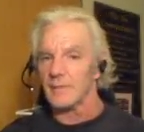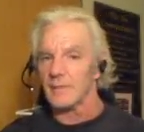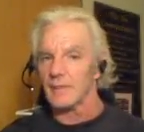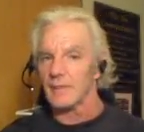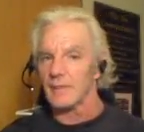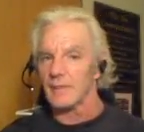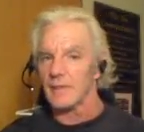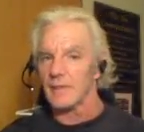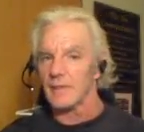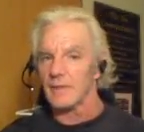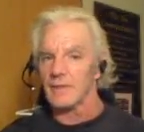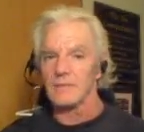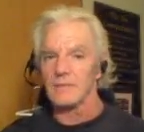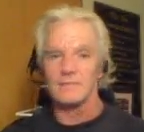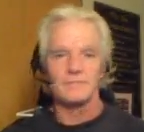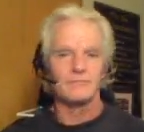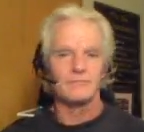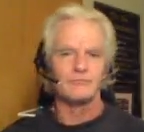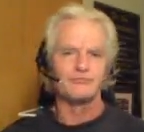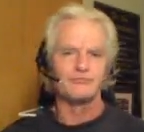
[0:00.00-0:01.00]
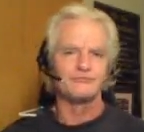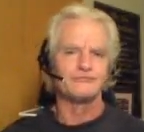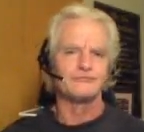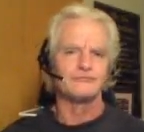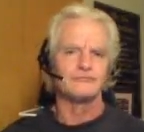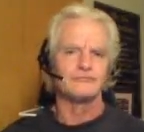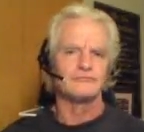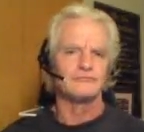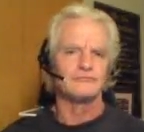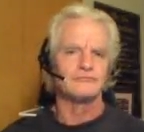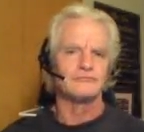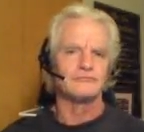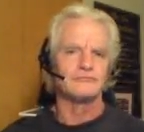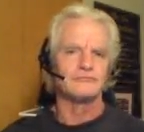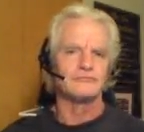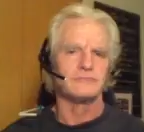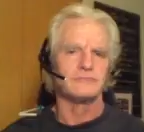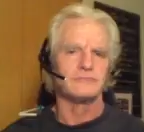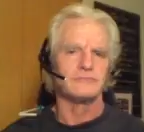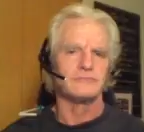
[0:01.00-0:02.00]

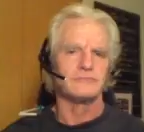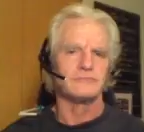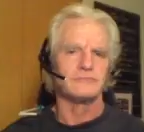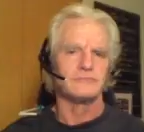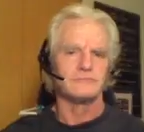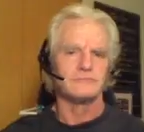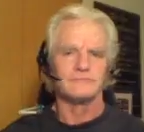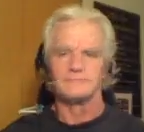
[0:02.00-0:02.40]
Nobody speaks.